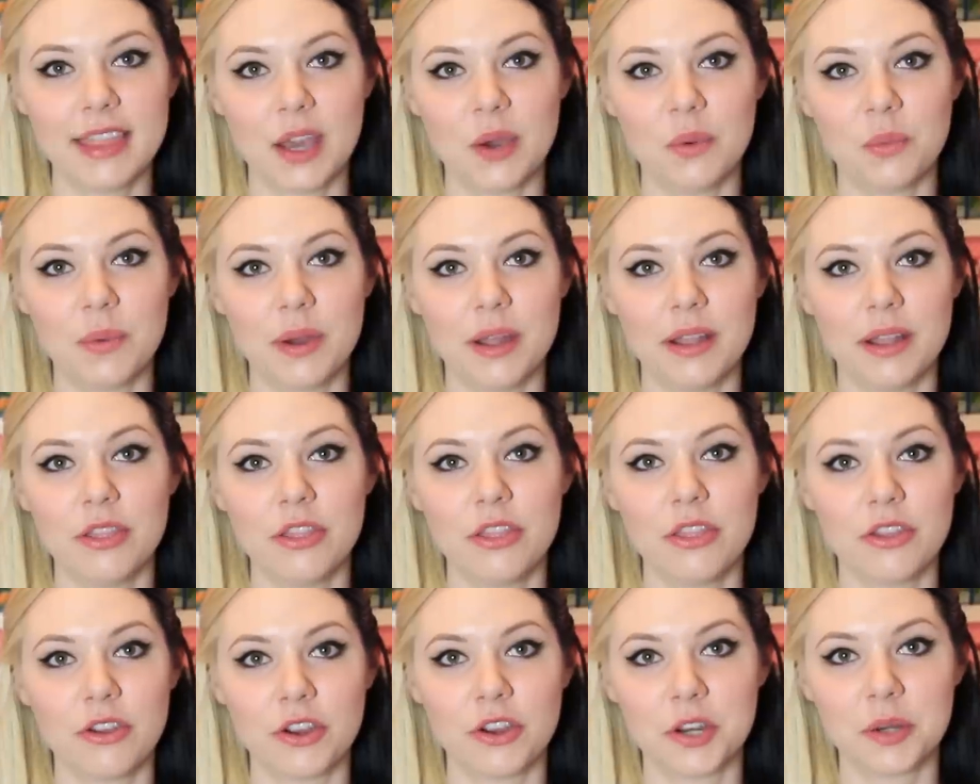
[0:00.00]
that won
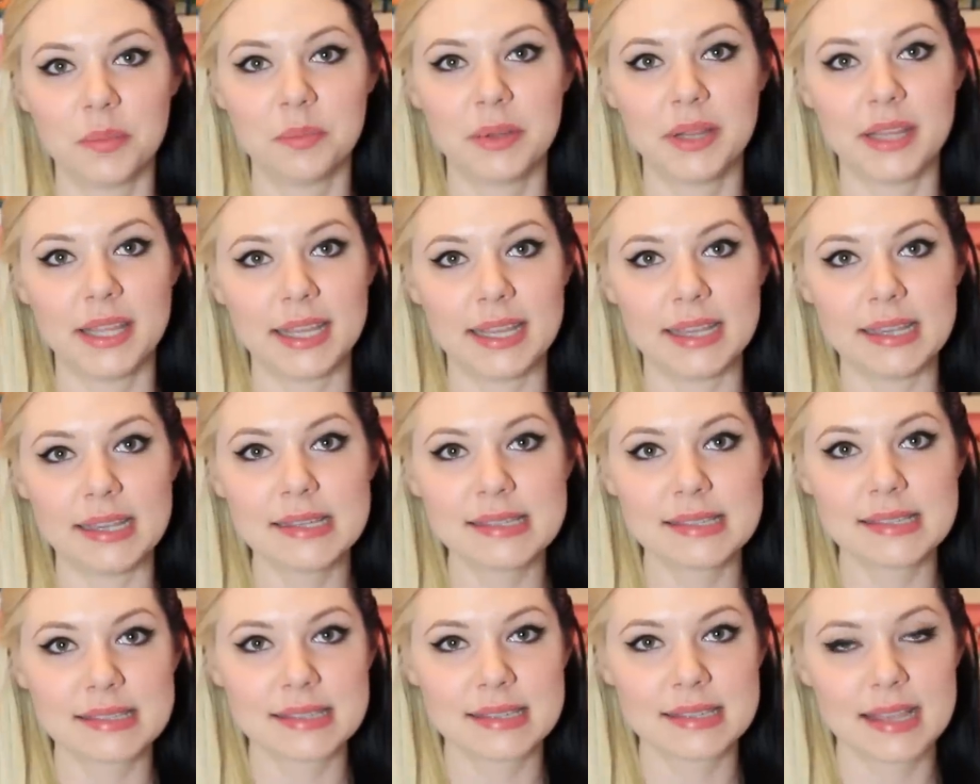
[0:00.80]
third
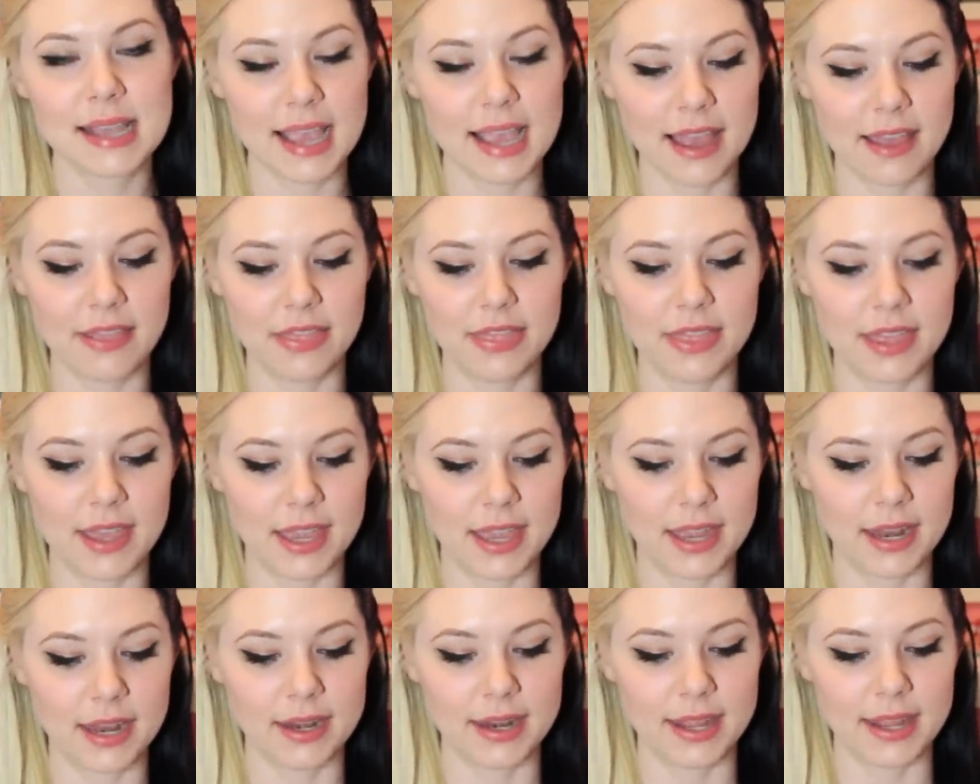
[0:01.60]
place and
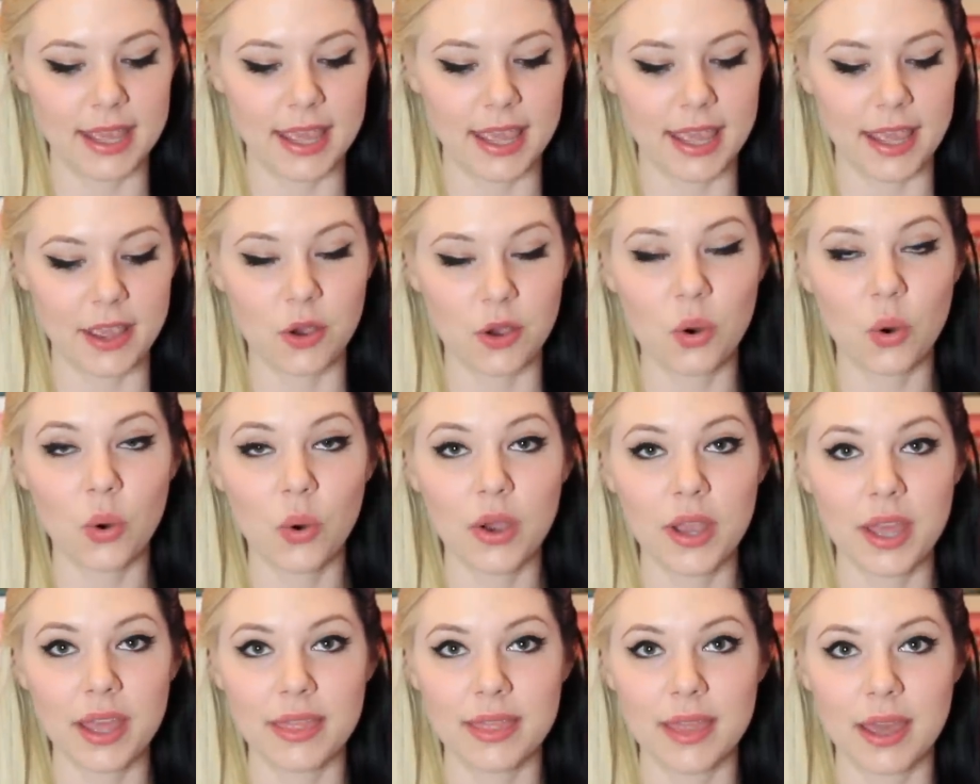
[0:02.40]
then a
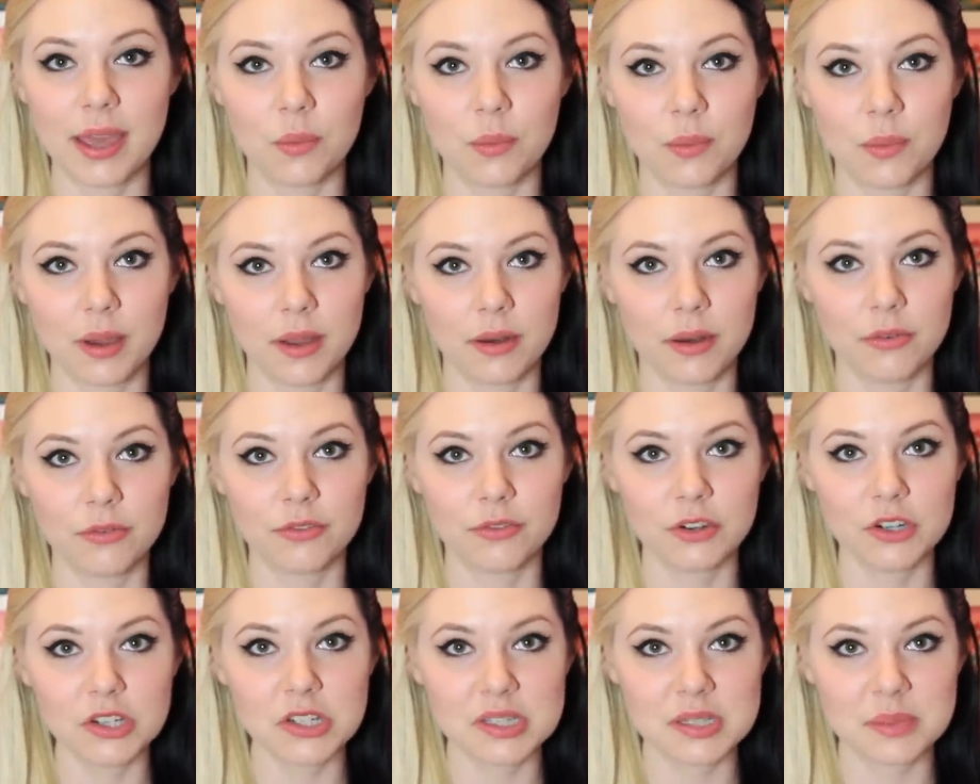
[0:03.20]
koi that won
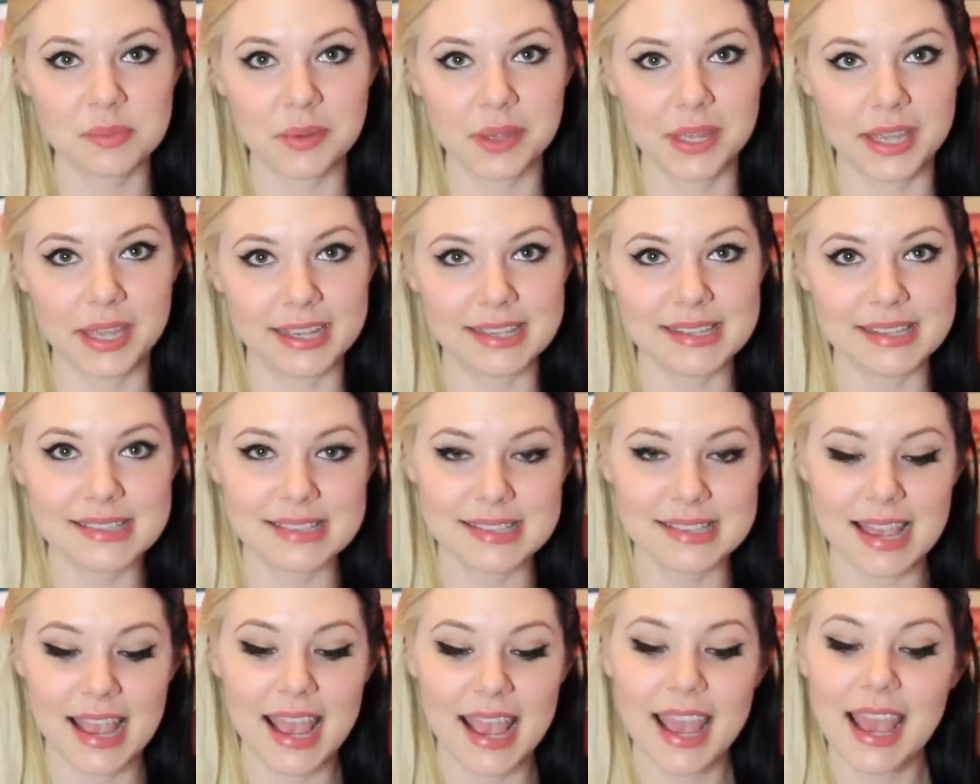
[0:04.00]
first place
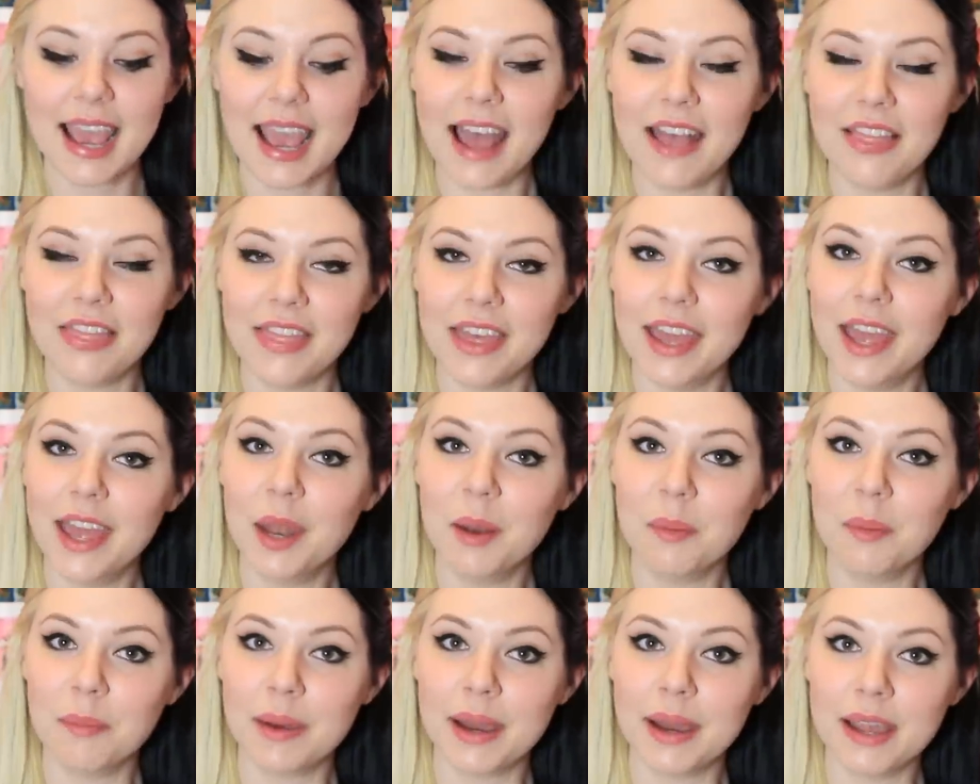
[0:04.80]
and
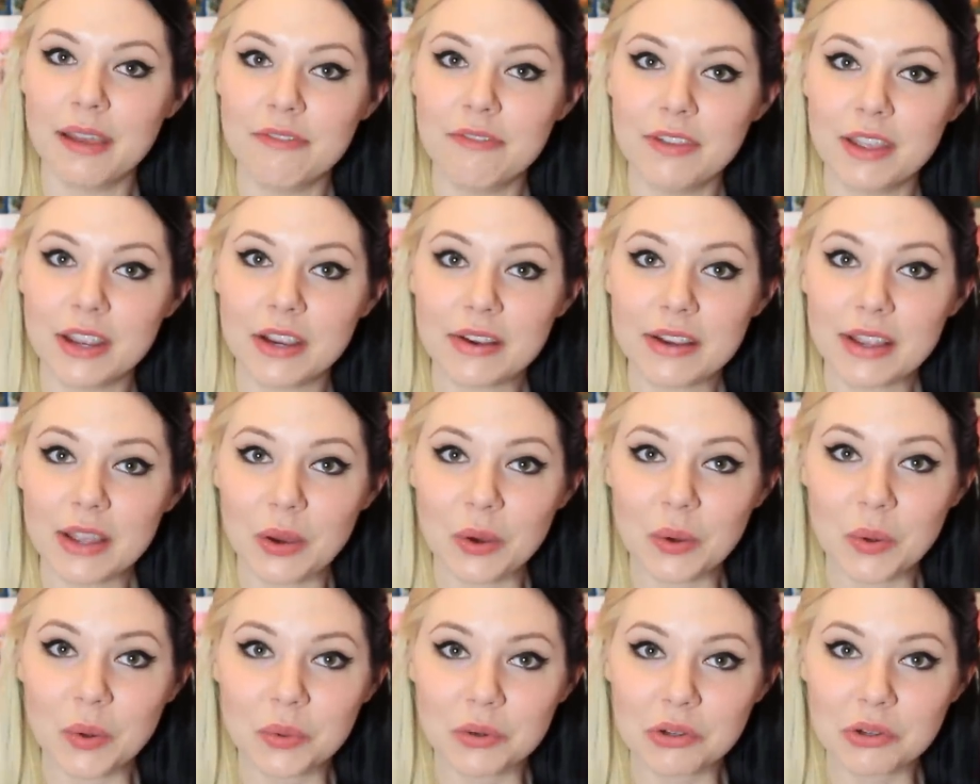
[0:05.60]
then my very
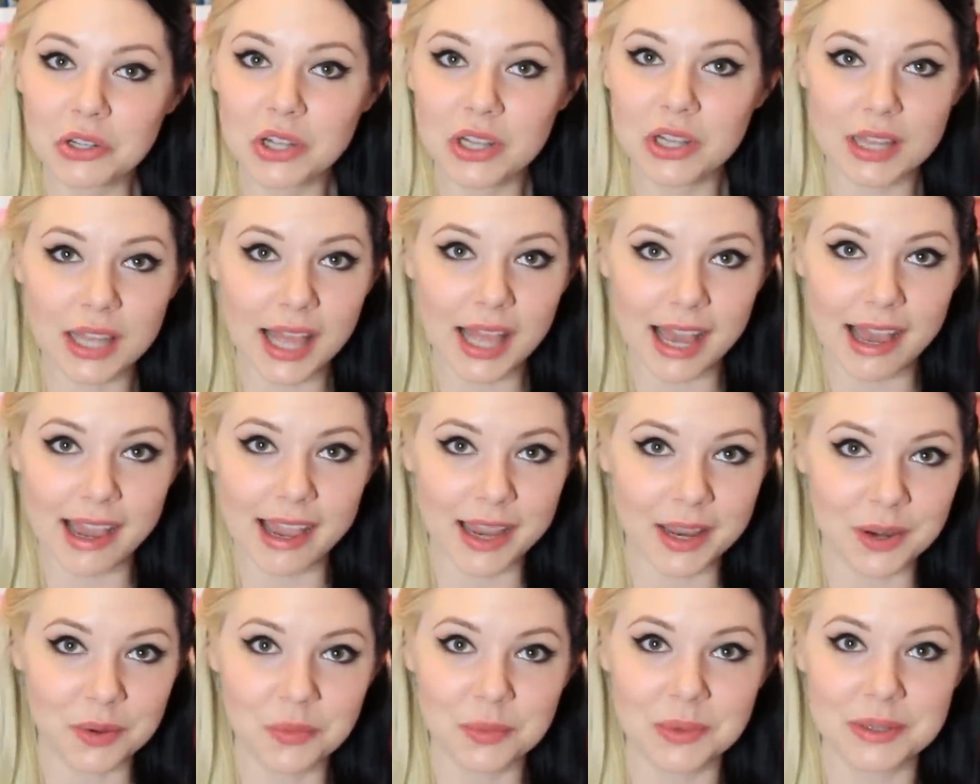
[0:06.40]
own
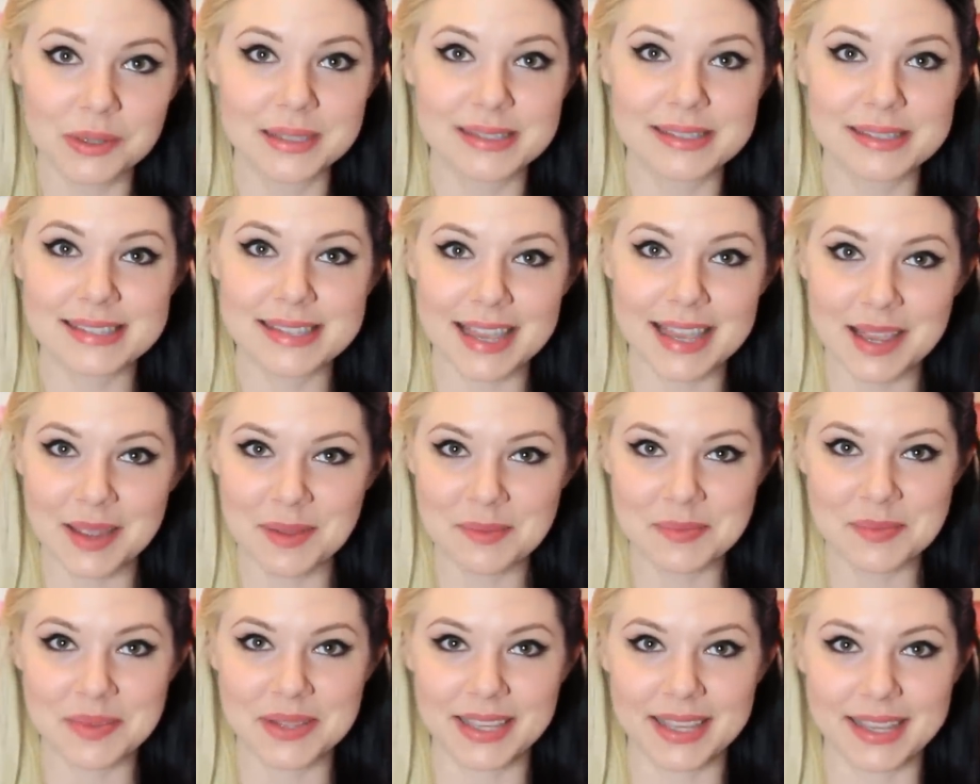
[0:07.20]
Clyde won
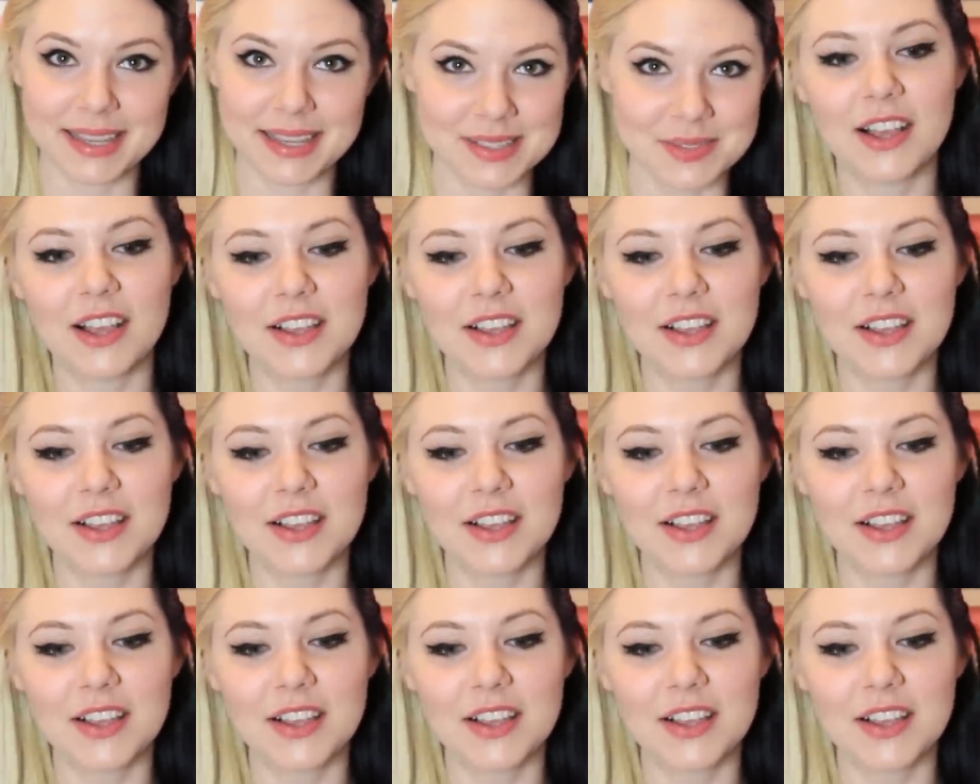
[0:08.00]
second place.